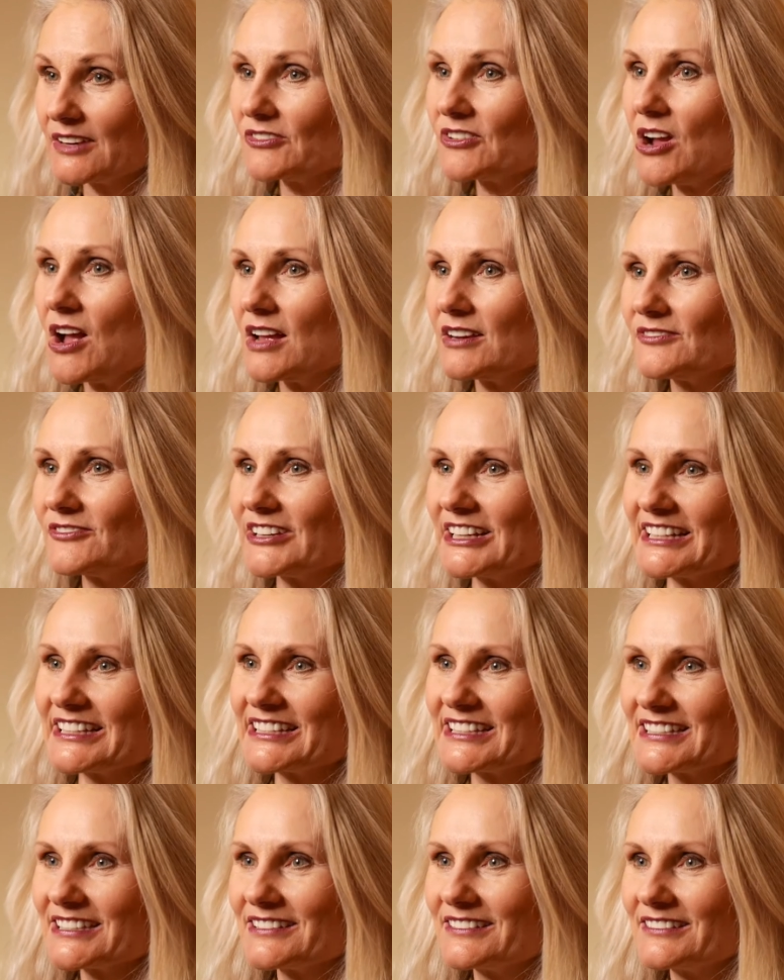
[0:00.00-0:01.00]
of
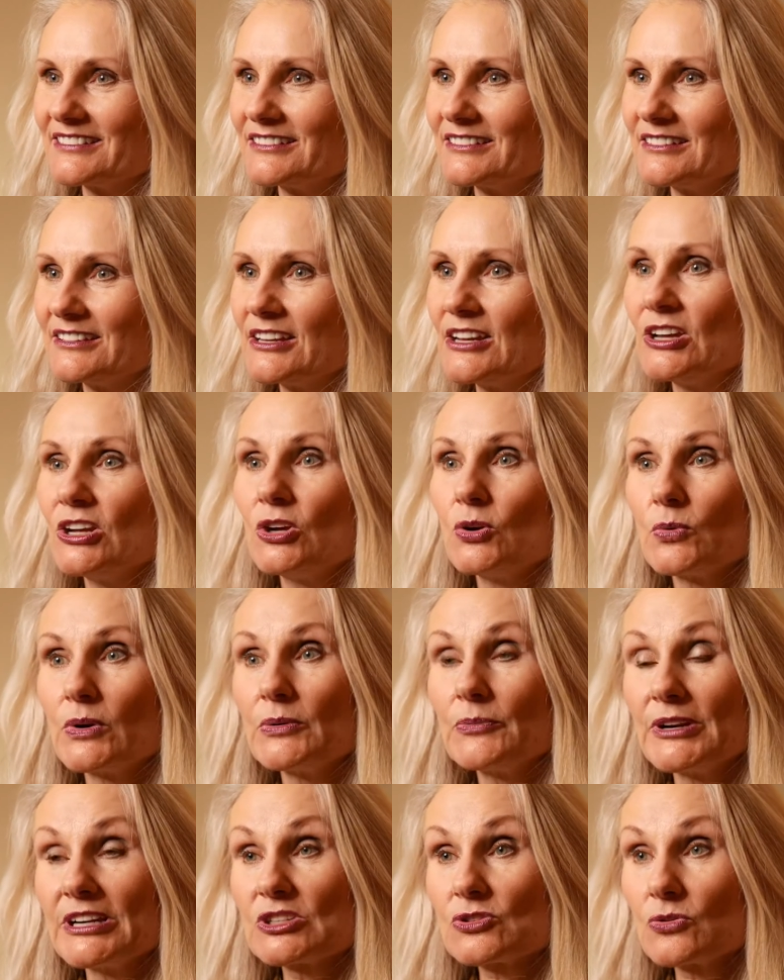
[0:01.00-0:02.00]
confidence.
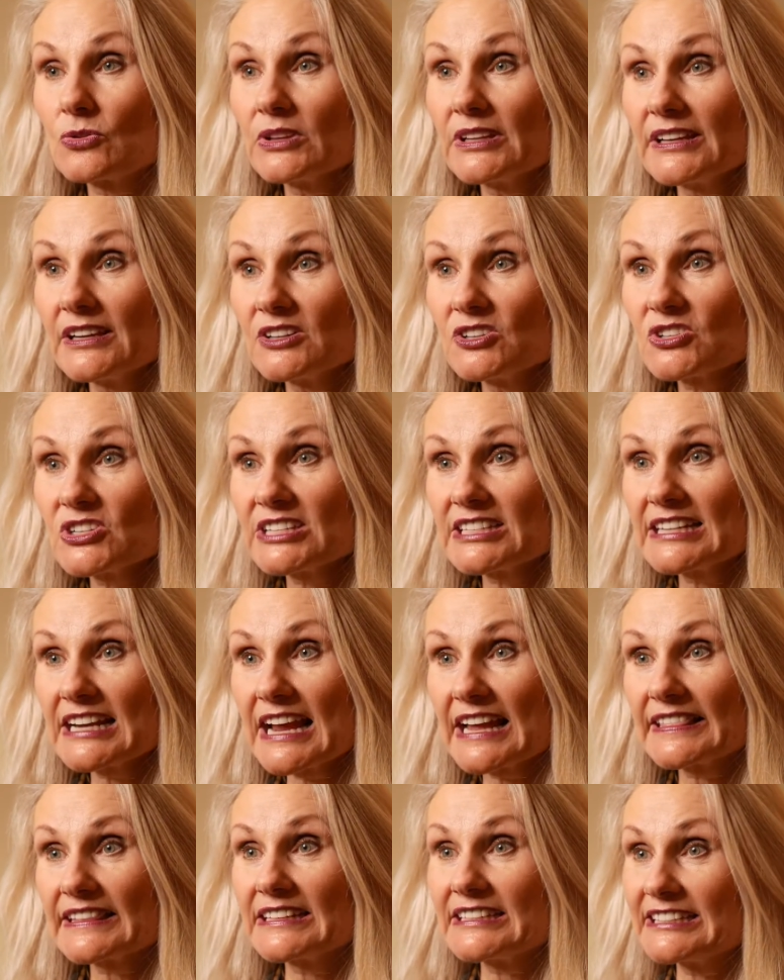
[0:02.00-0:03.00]
When we truly
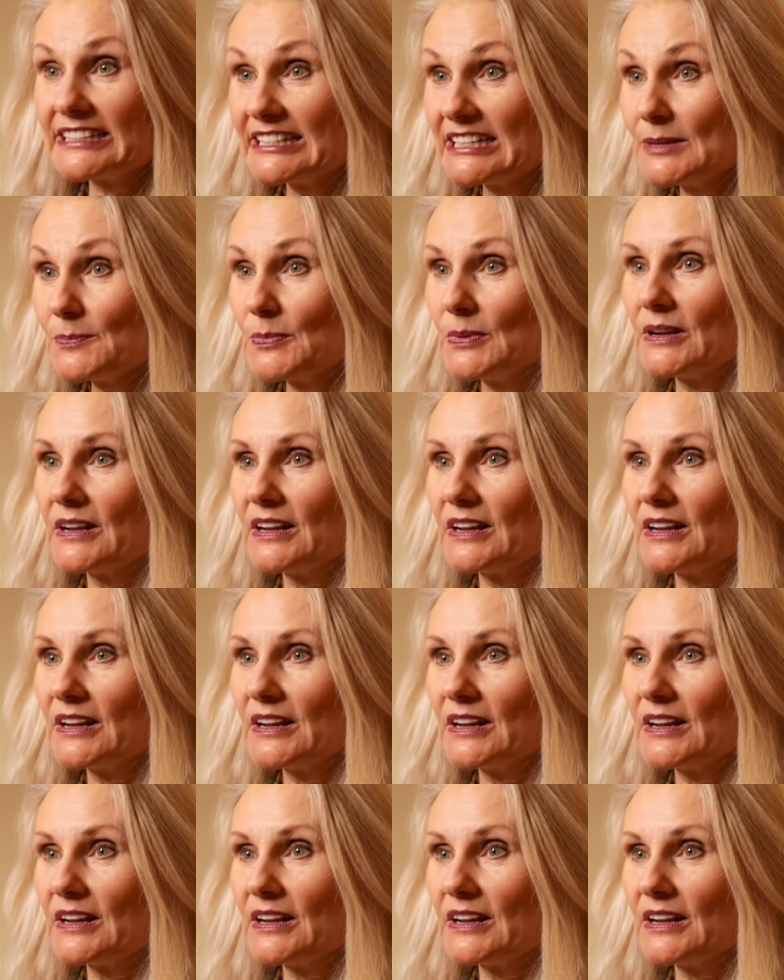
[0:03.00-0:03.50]
understand the deep